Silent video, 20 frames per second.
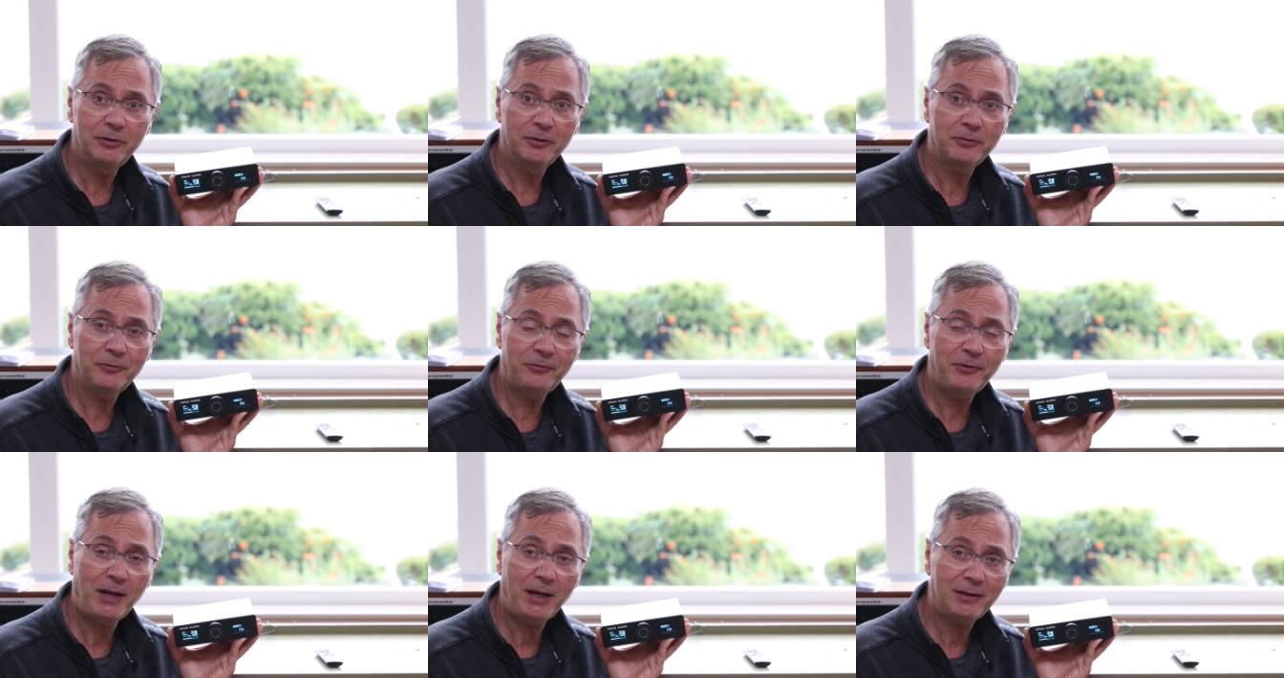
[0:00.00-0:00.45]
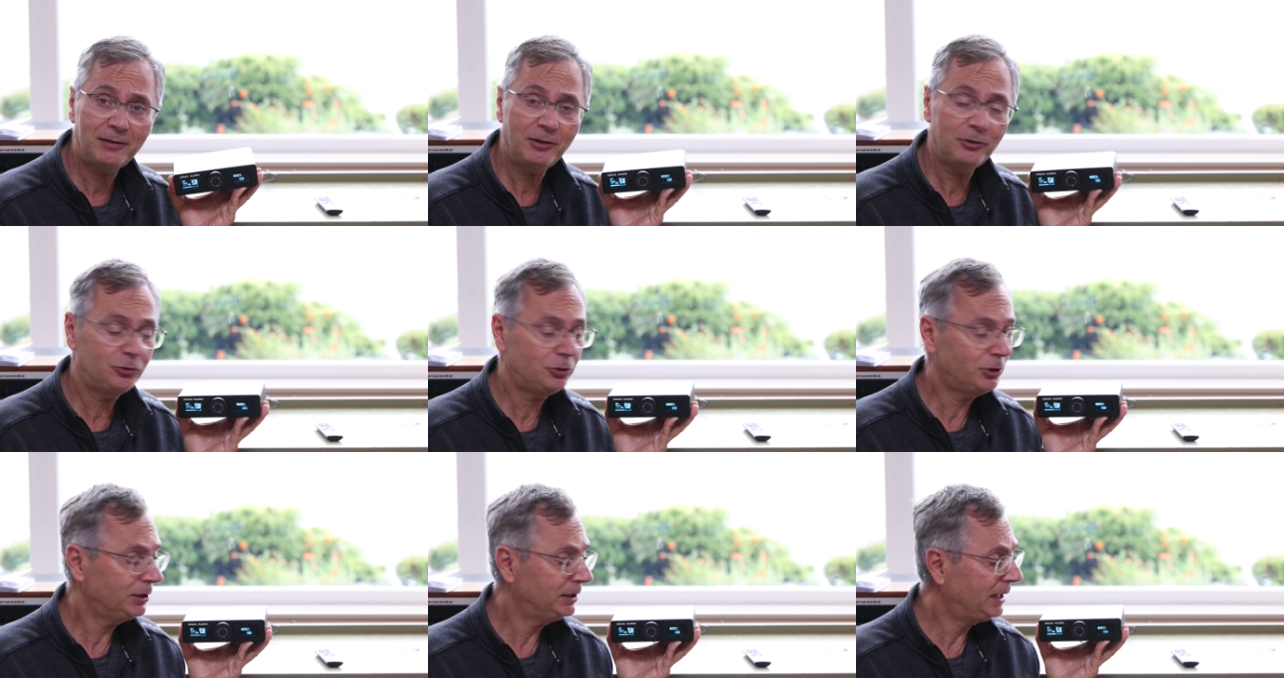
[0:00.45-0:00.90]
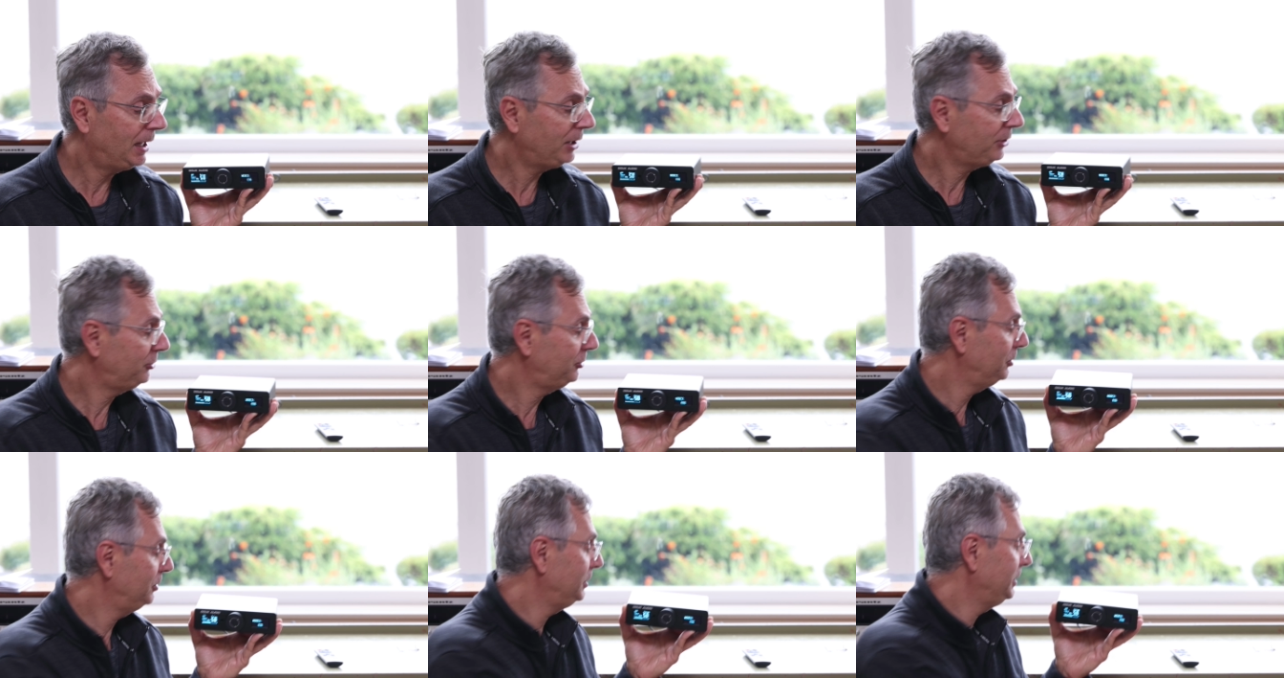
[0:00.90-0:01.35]
The fact that you can
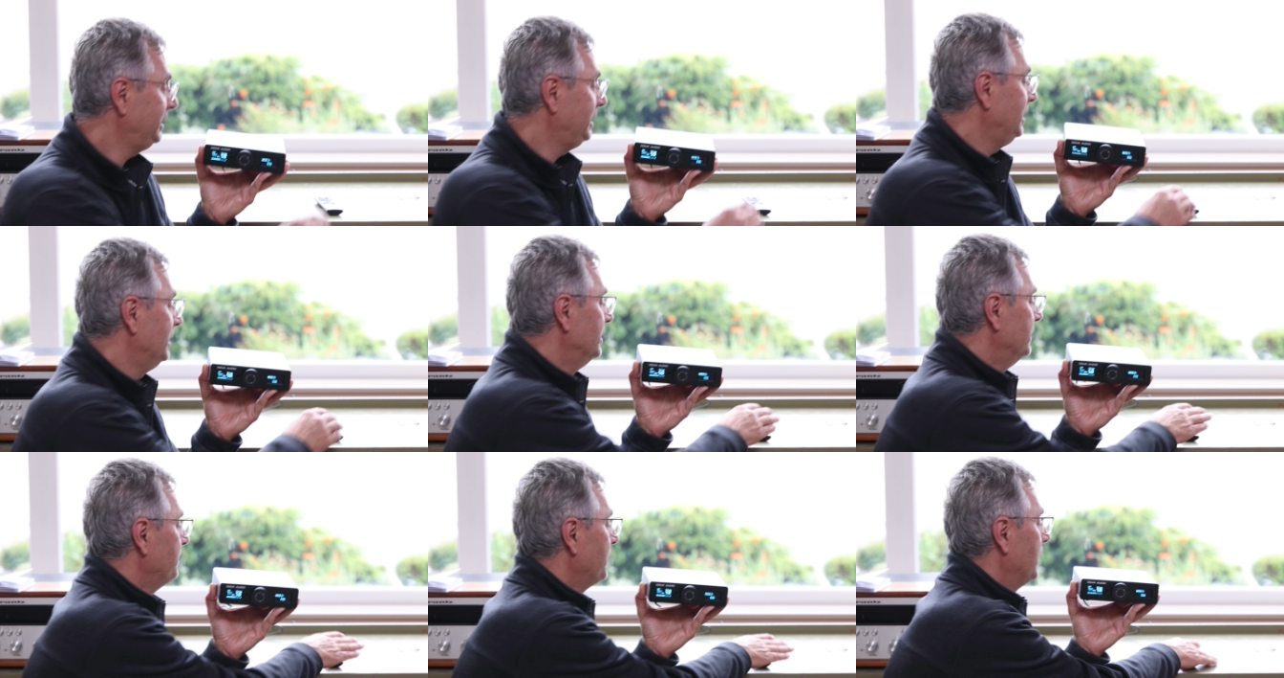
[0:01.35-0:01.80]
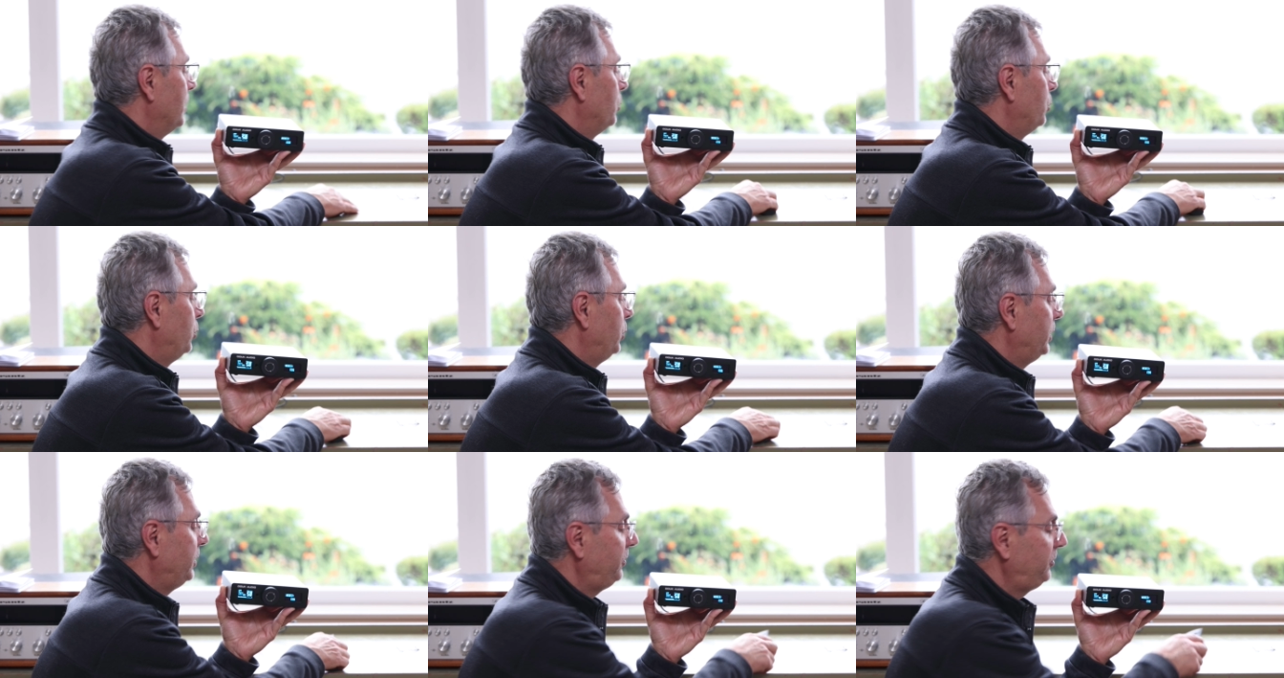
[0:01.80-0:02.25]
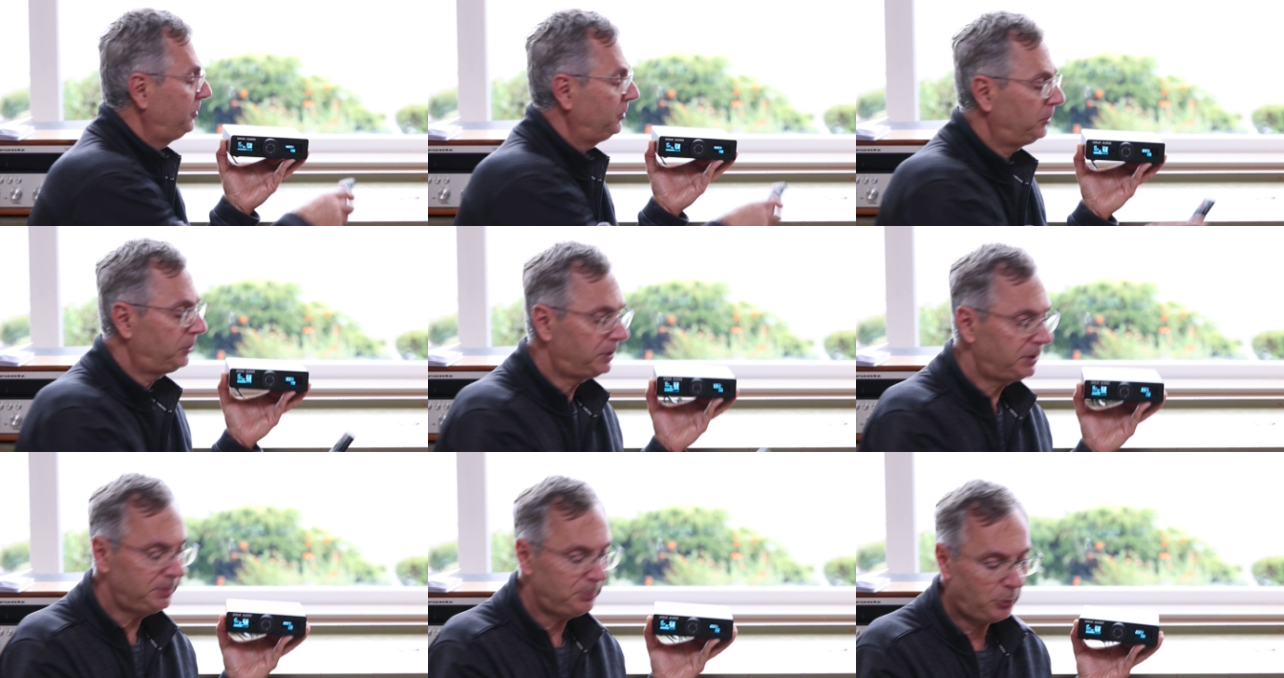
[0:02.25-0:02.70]
actually, with
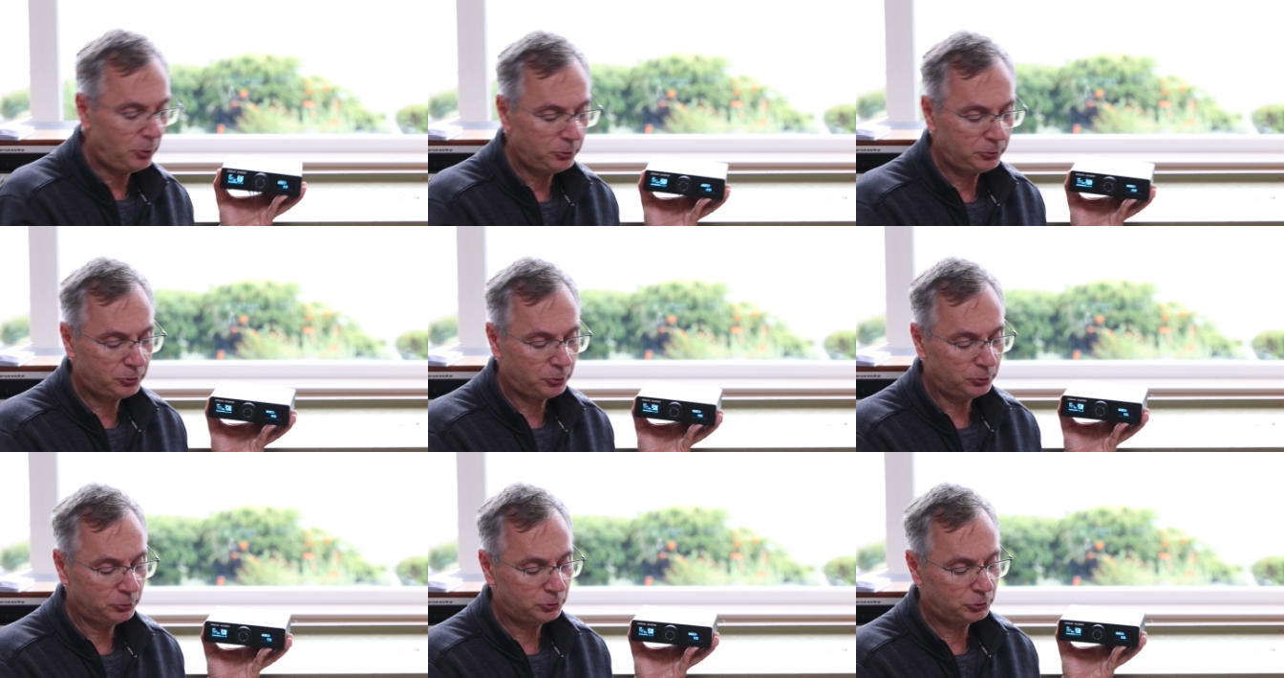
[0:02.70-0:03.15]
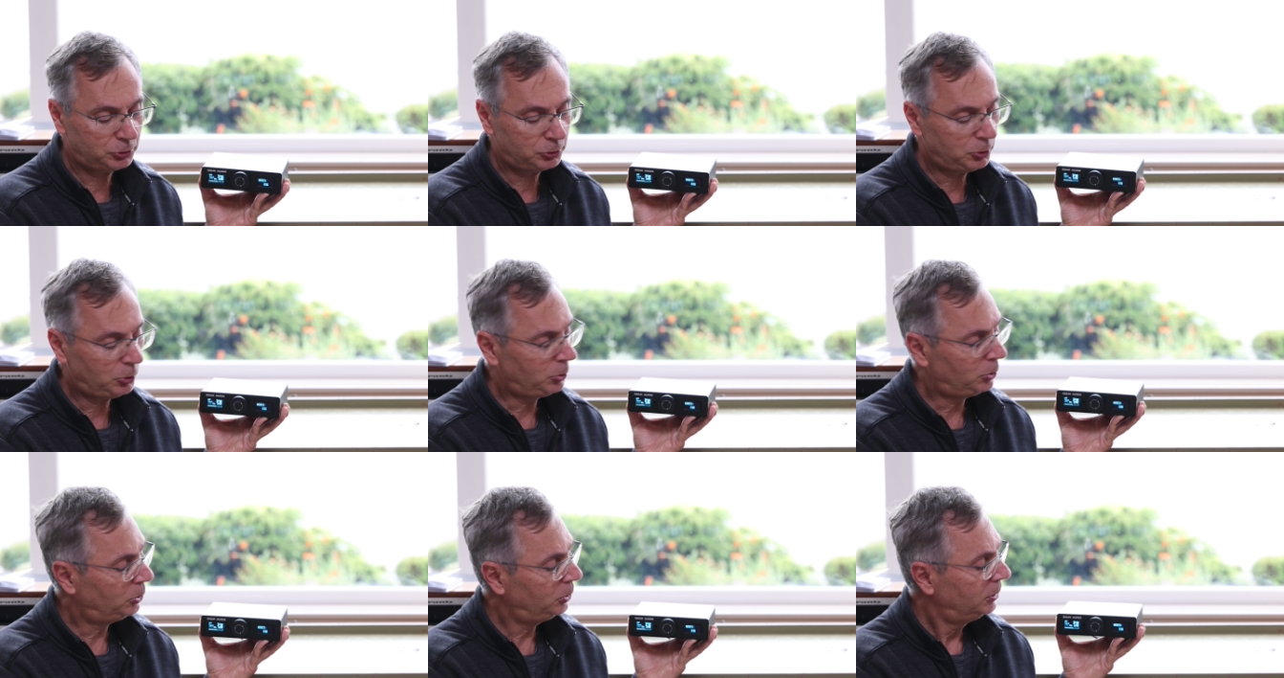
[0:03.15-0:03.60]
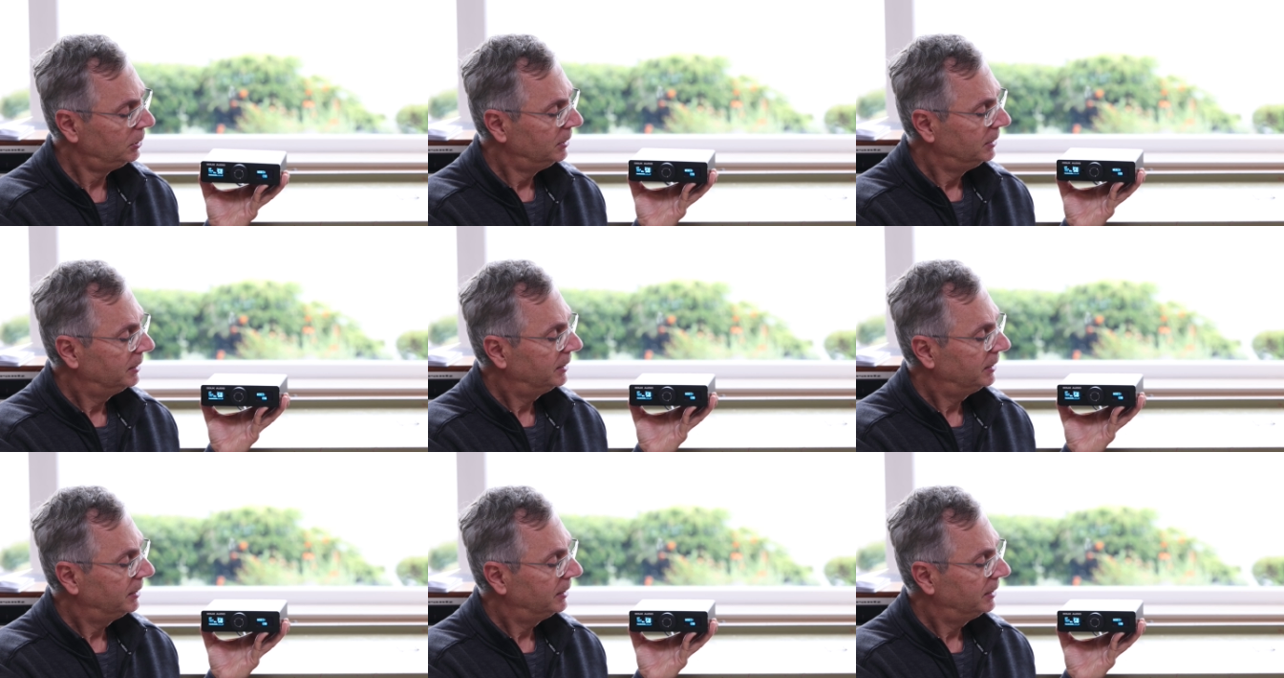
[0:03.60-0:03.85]
your remote control,